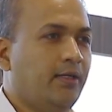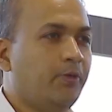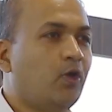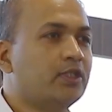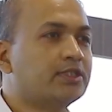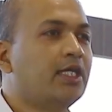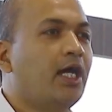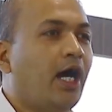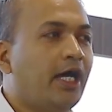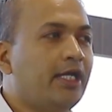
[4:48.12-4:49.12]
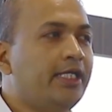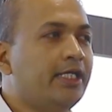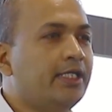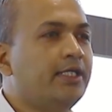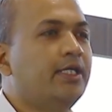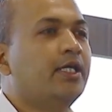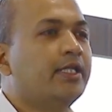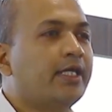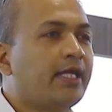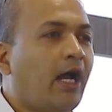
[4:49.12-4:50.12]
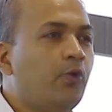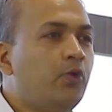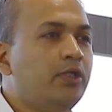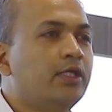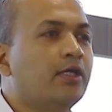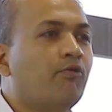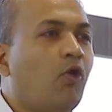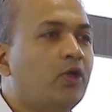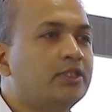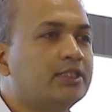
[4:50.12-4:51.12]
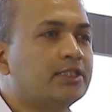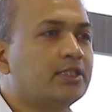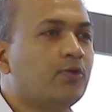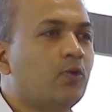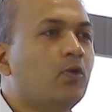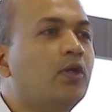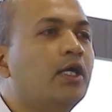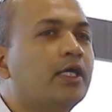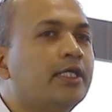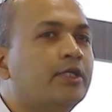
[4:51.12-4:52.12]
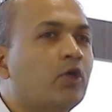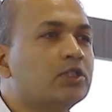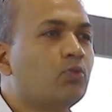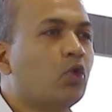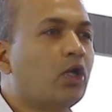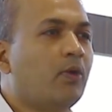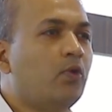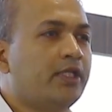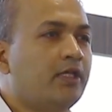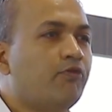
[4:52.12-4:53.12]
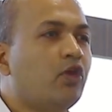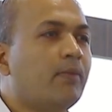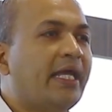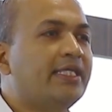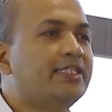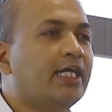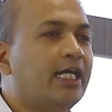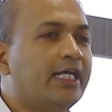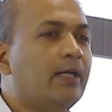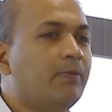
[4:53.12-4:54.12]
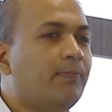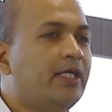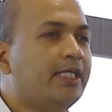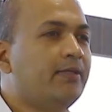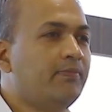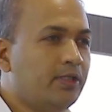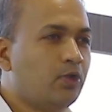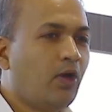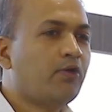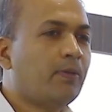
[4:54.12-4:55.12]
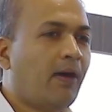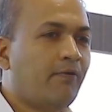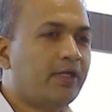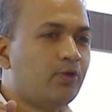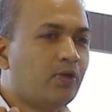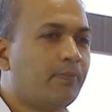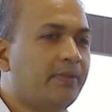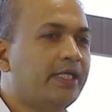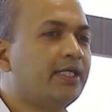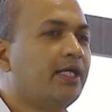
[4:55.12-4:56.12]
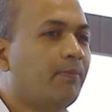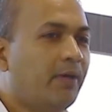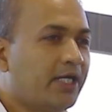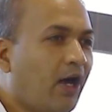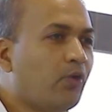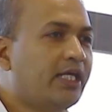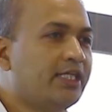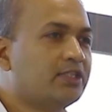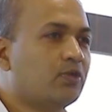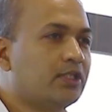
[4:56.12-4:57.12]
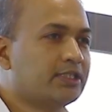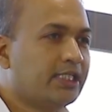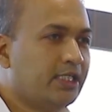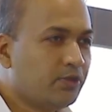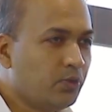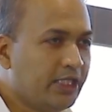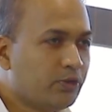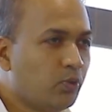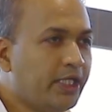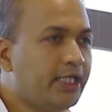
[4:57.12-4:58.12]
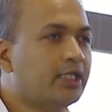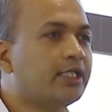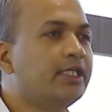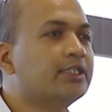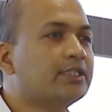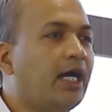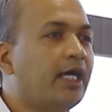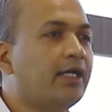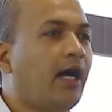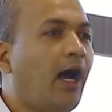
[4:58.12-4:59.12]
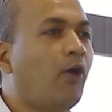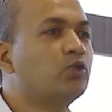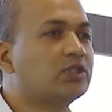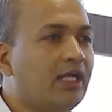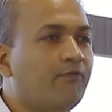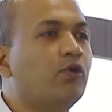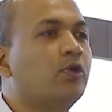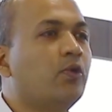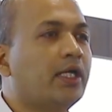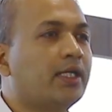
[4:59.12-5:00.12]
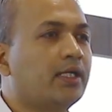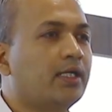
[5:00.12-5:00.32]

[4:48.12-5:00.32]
Because earlier the crowd was, it was more about if you are managing 100 people team, you have the power, you are big. But now that is not the scale. Today the things are how skillful you are.